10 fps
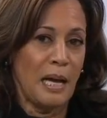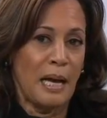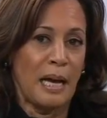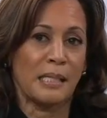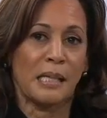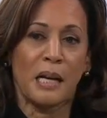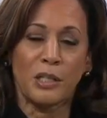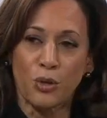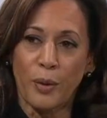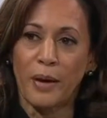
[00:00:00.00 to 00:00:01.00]
As I
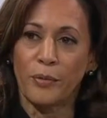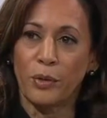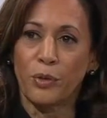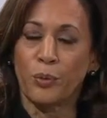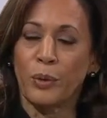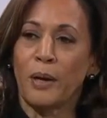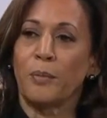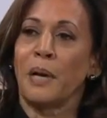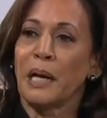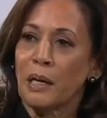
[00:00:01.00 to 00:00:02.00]
travel
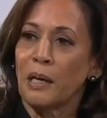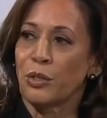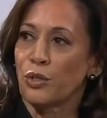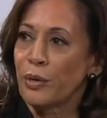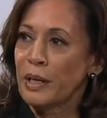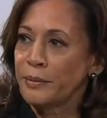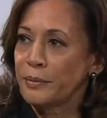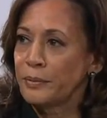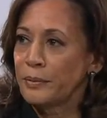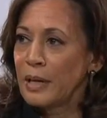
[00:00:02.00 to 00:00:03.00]
throughout my country
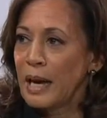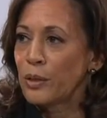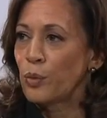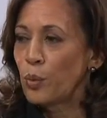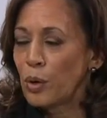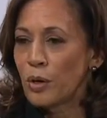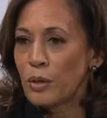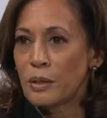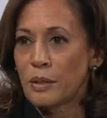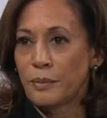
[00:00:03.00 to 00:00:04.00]
and the
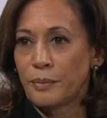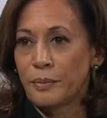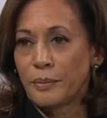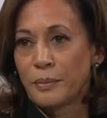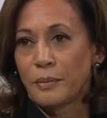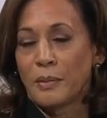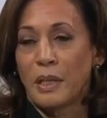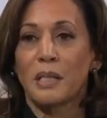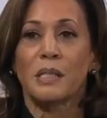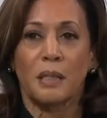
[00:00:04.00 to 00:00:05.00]
world,
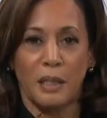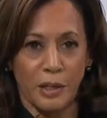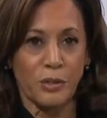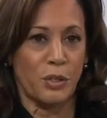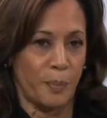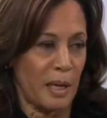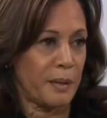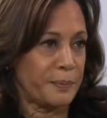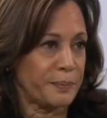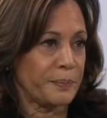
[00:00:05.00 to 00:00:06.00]
it is clear to me,